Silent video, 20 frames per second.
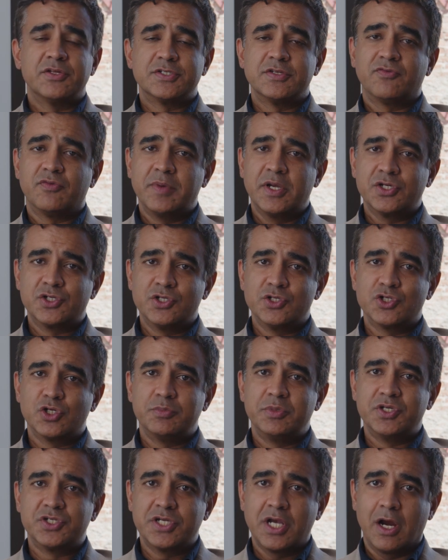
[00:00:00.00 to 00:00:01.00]
this information
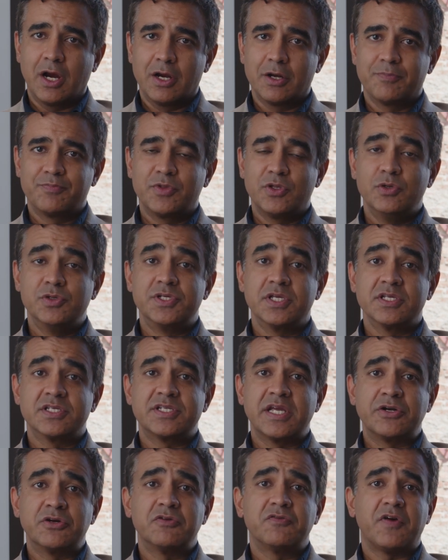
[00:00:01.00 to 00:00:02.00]
should be shared, using
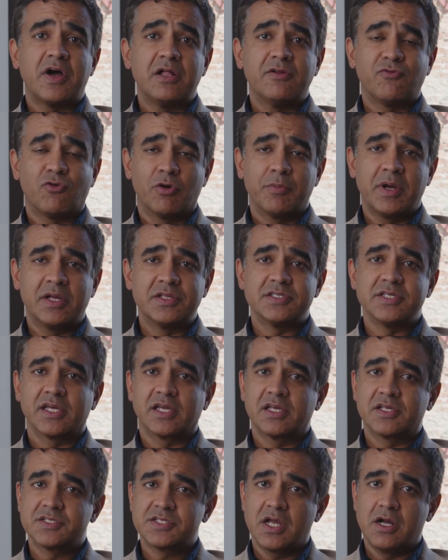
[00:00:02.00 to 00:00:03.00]
standard file formats like
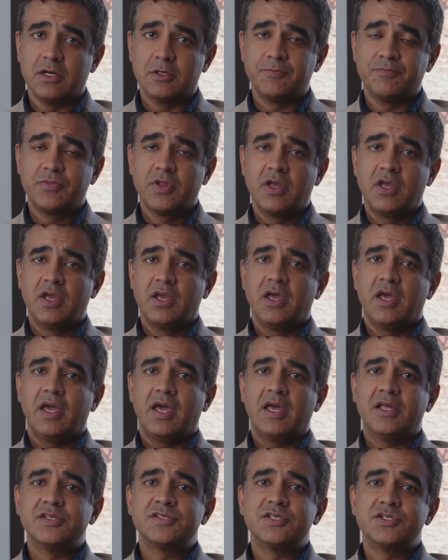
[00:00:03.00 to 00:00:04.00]
Excel,
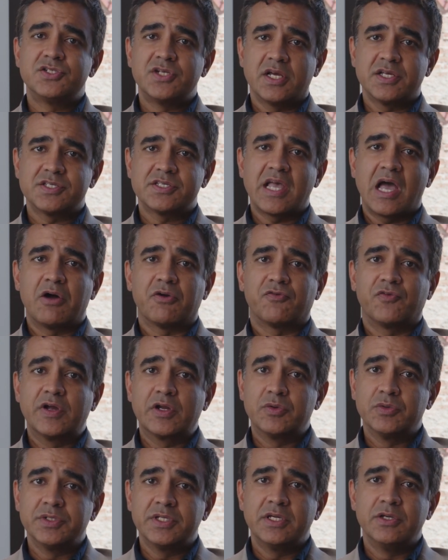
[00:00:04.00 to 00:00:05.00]
and suggests how
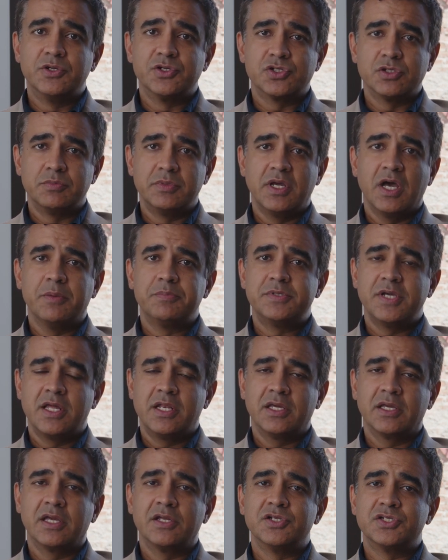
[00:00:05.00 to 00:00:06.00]
frequently you should be
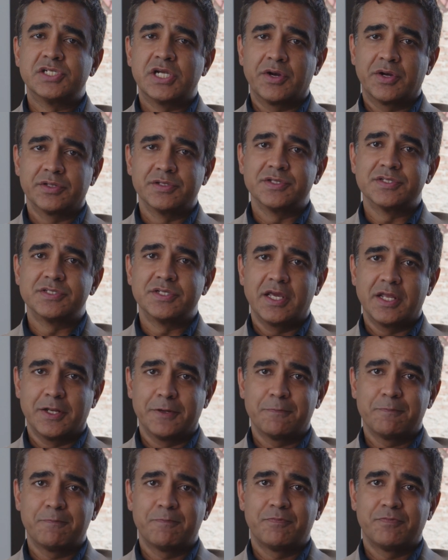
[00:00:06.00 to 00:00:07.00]
updating and sharing this data.